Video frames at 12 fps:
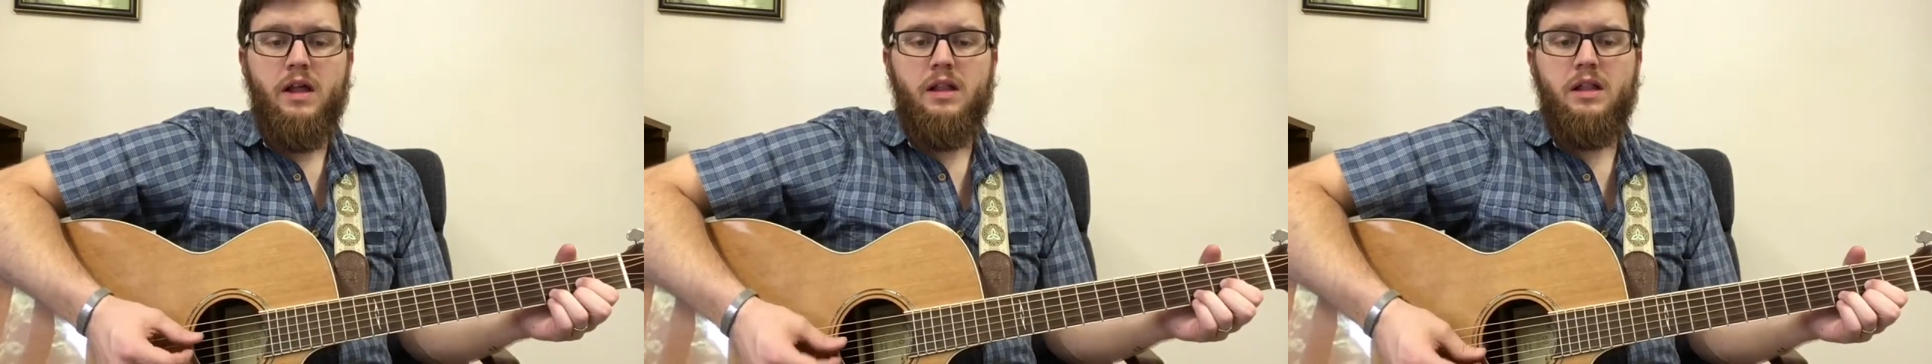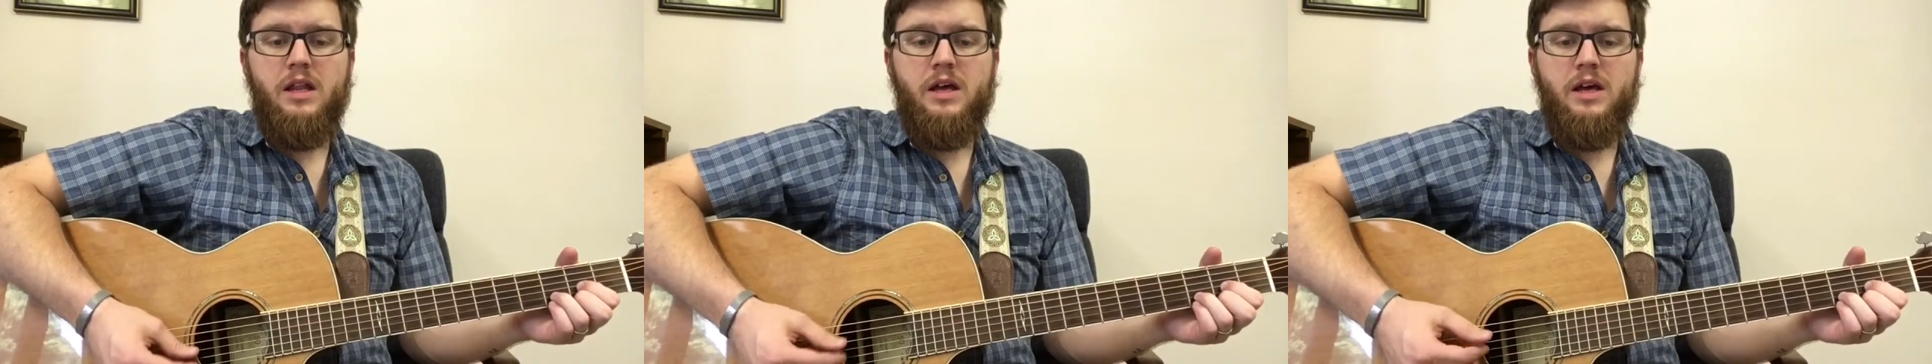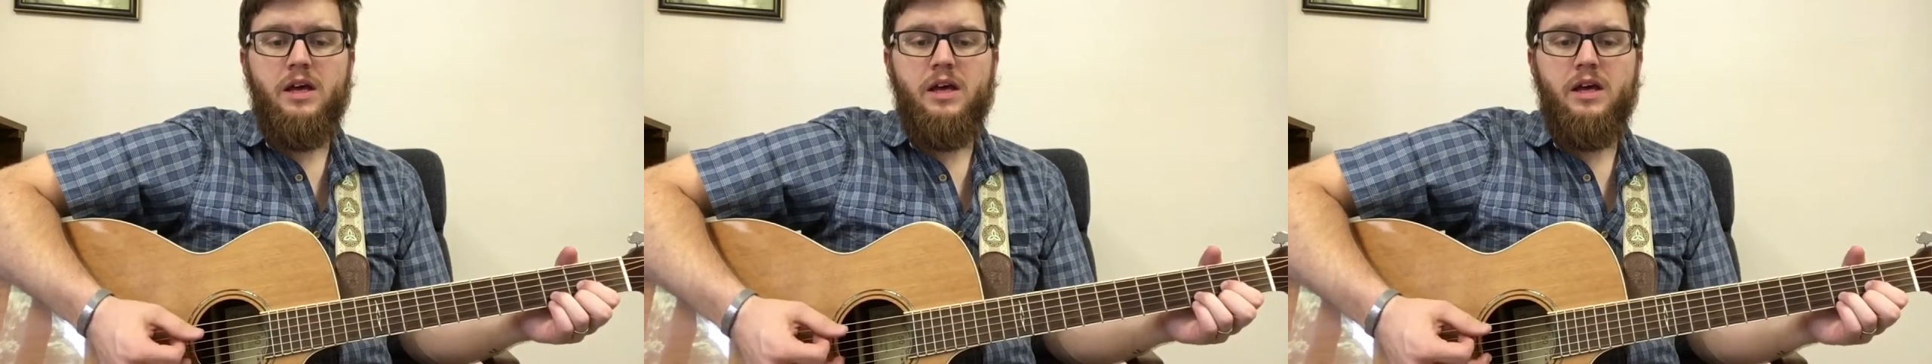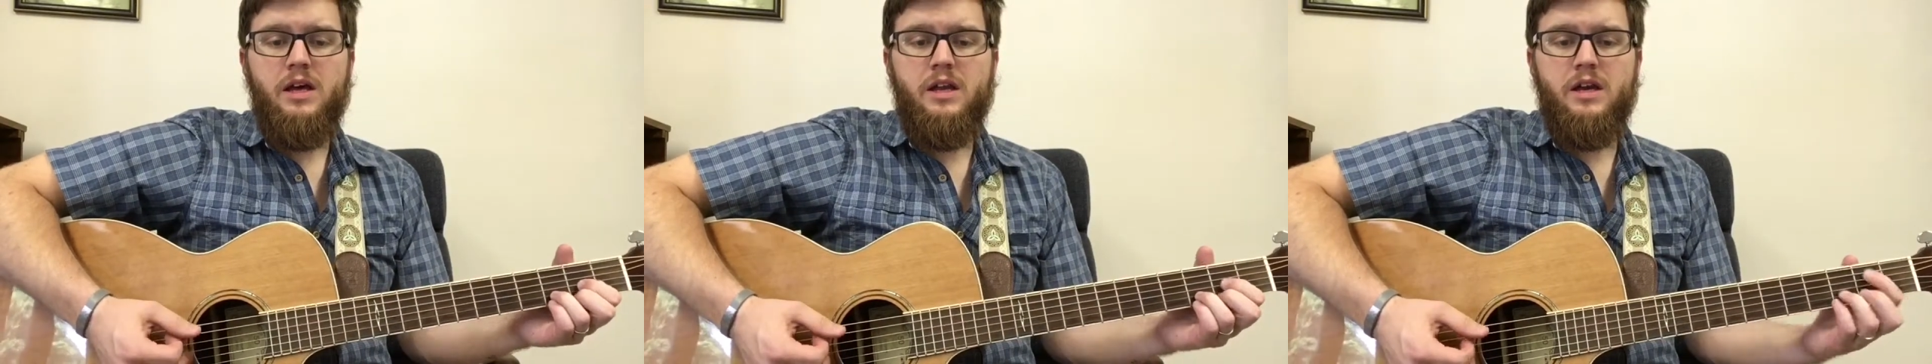
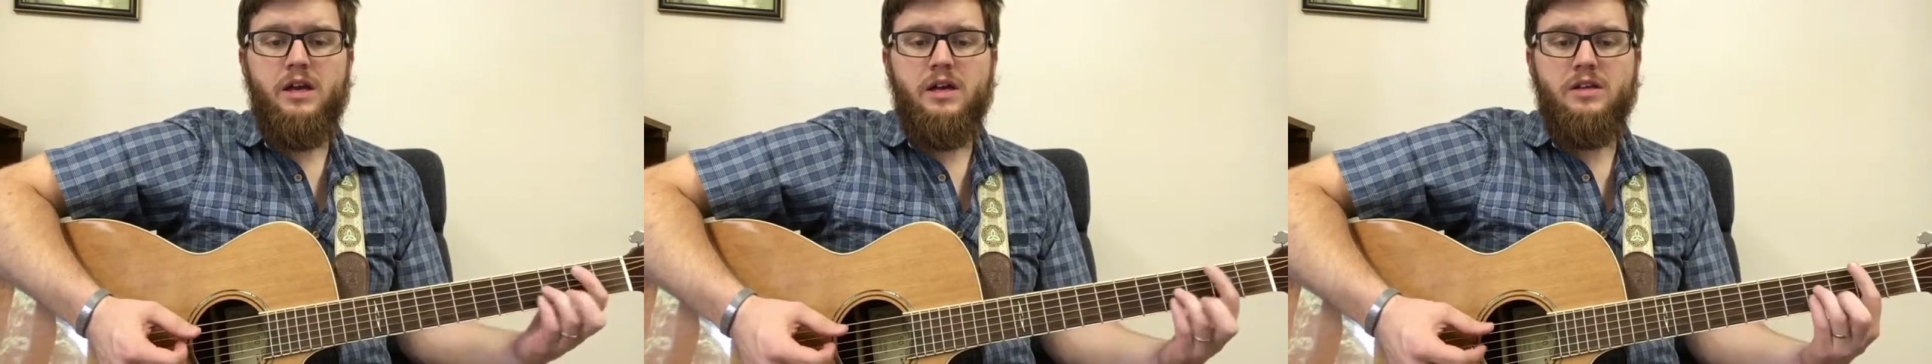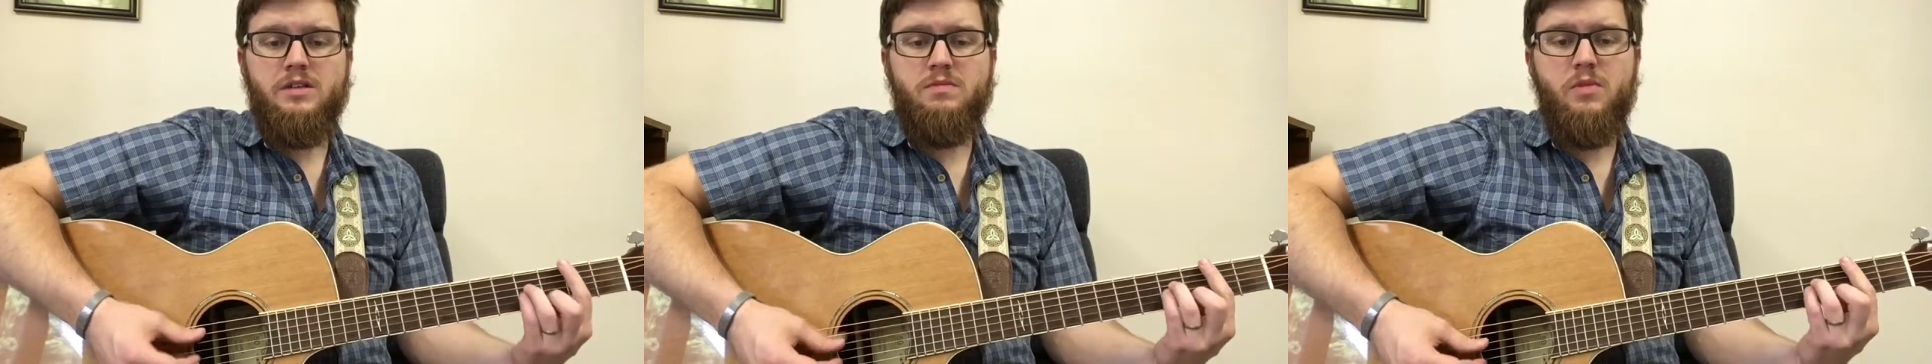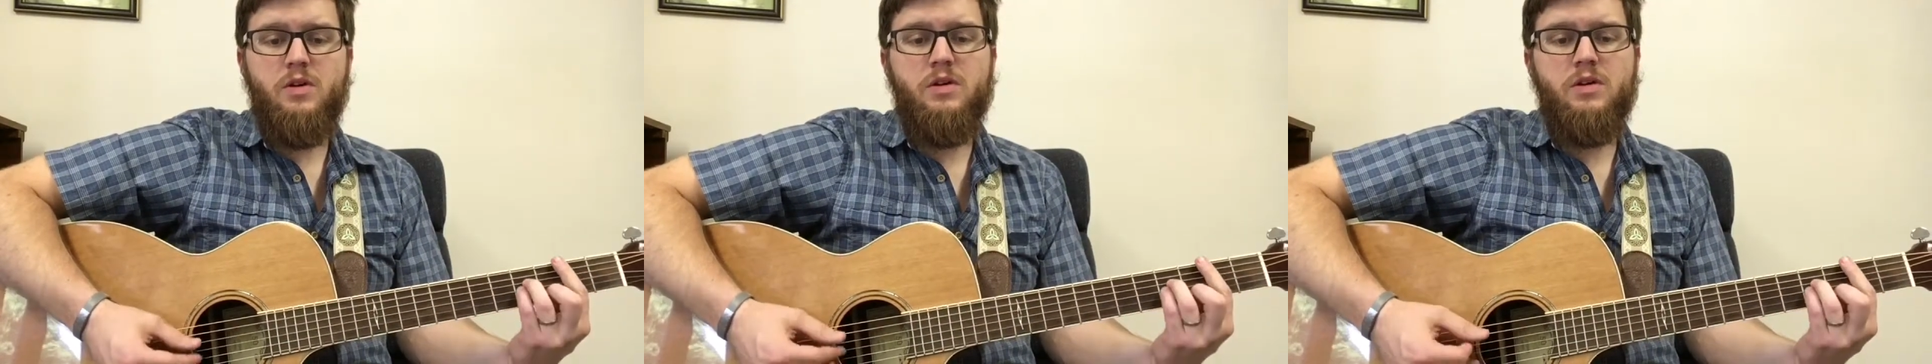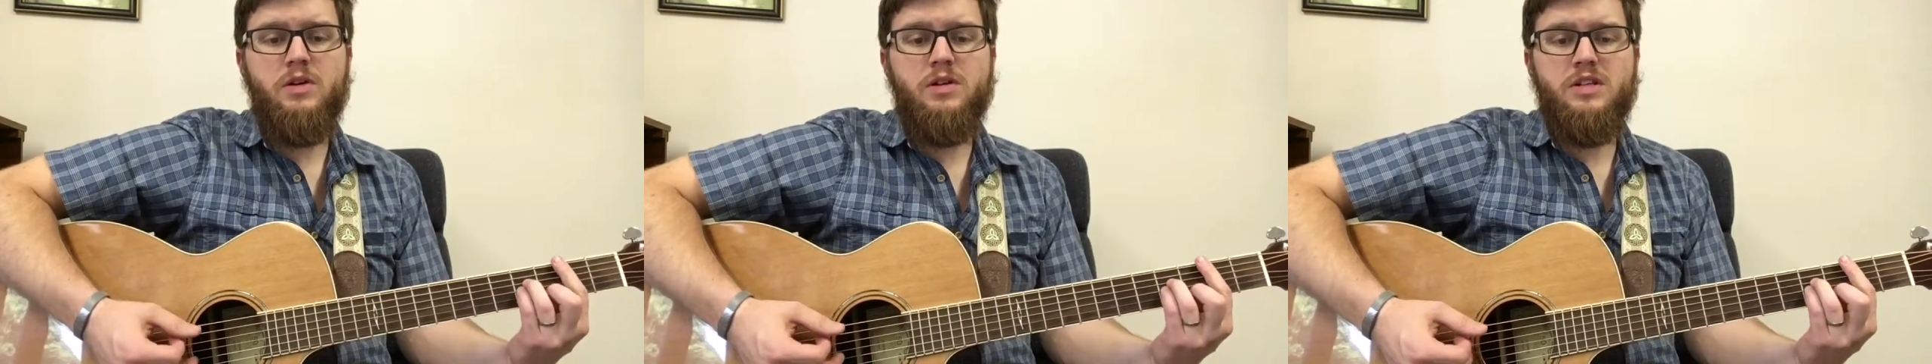Let us
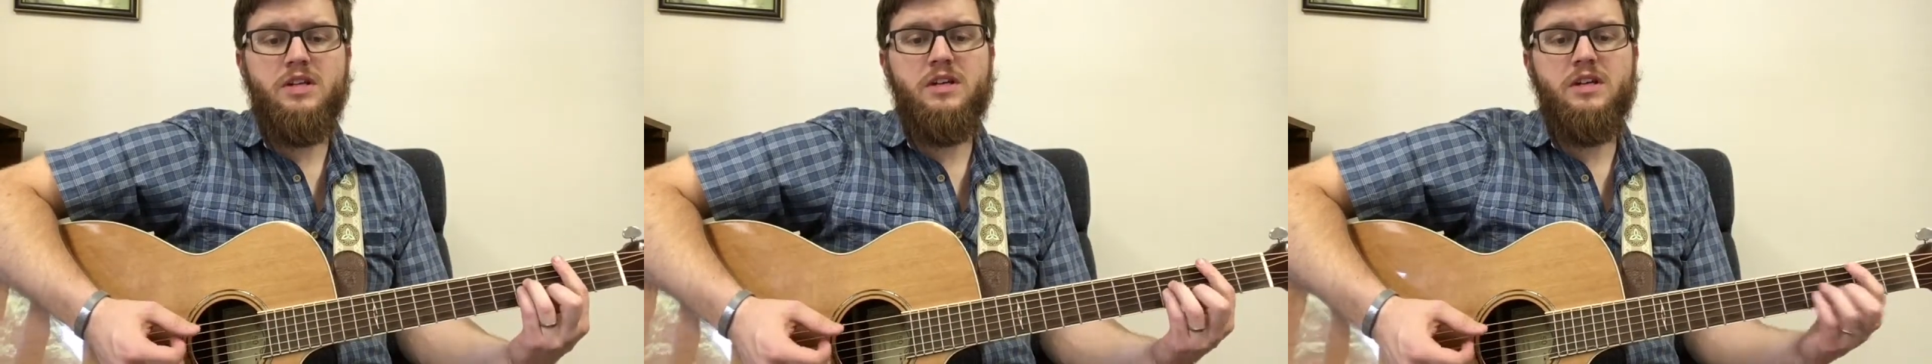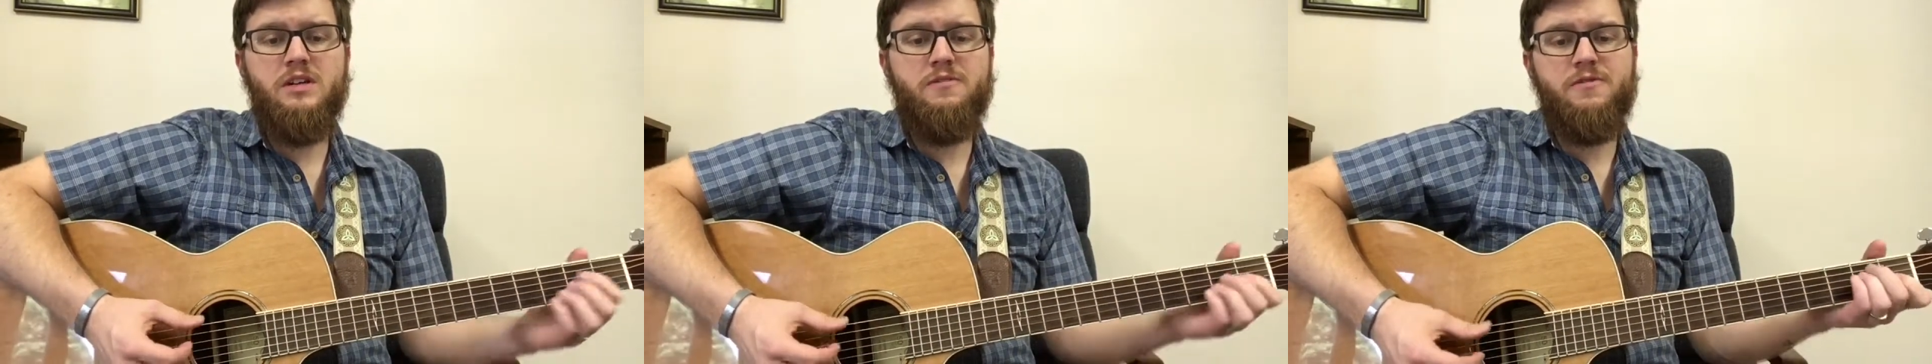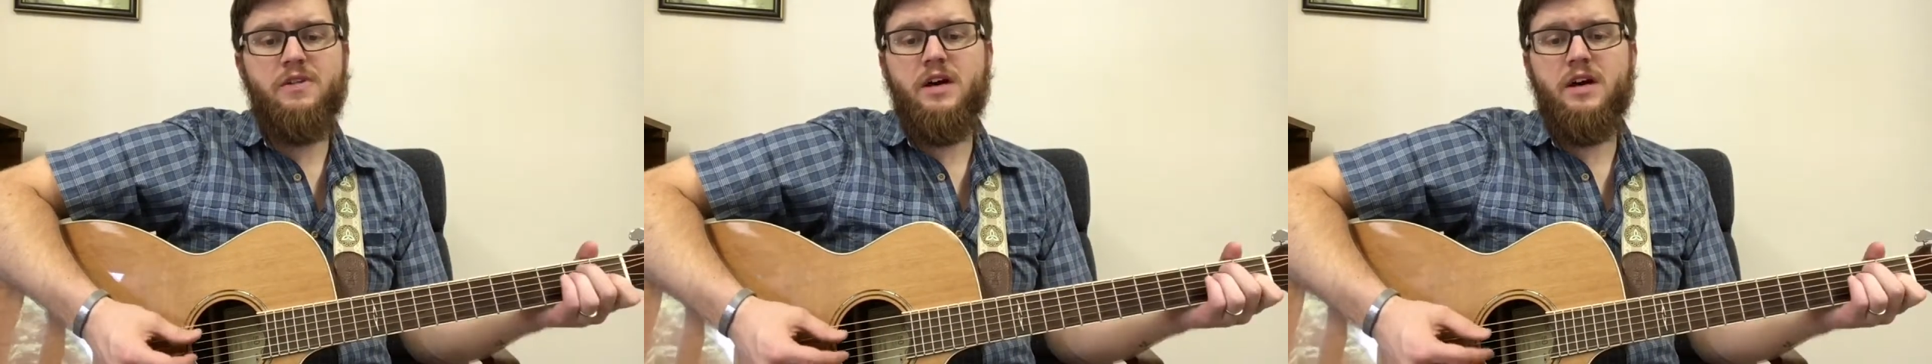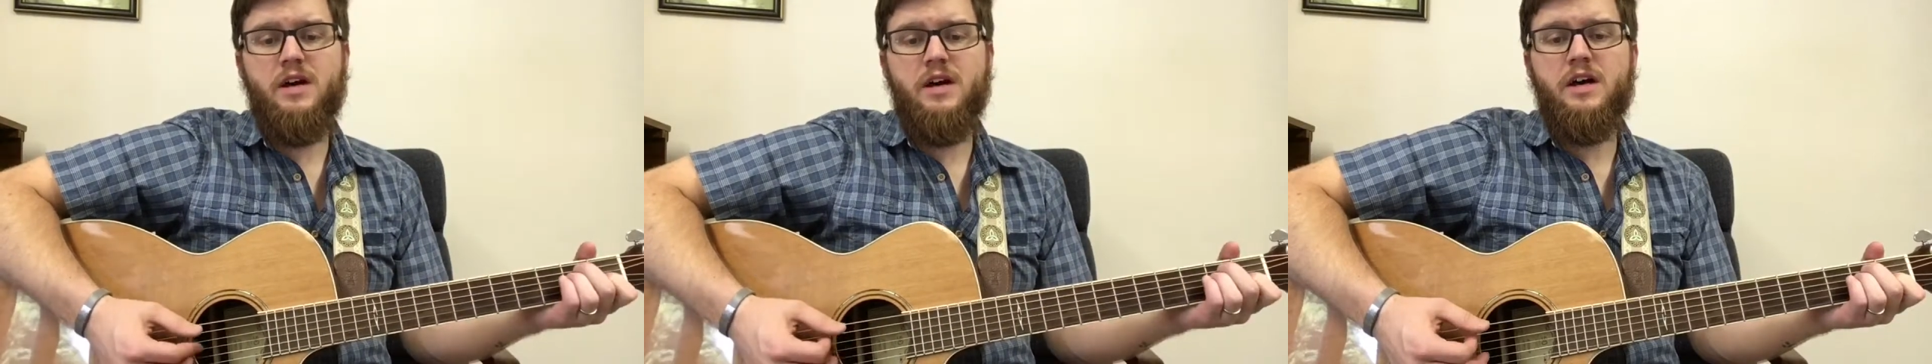
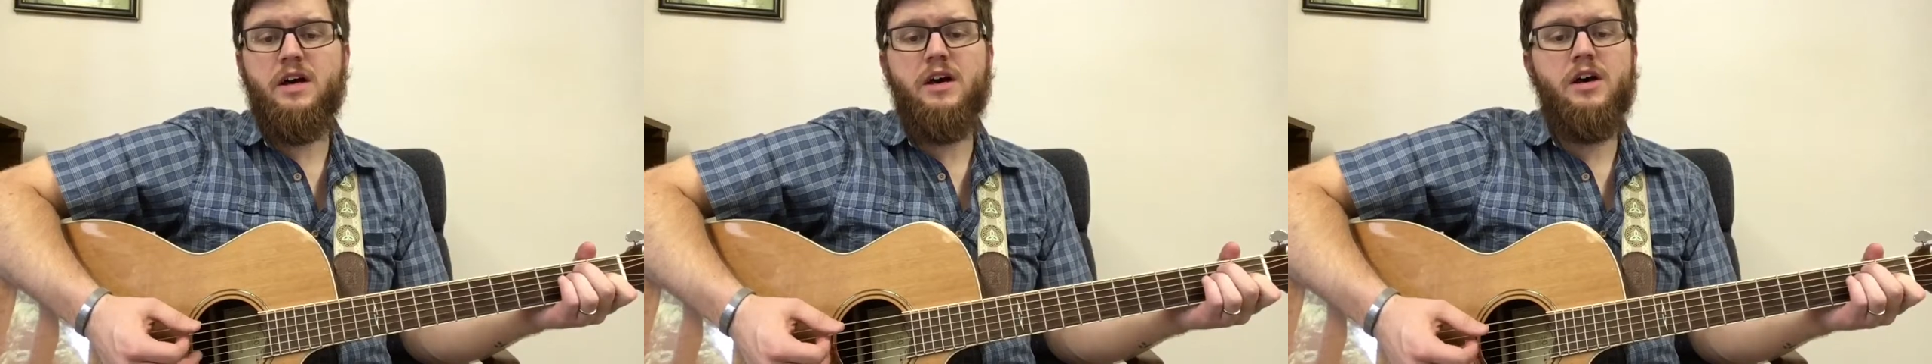mortify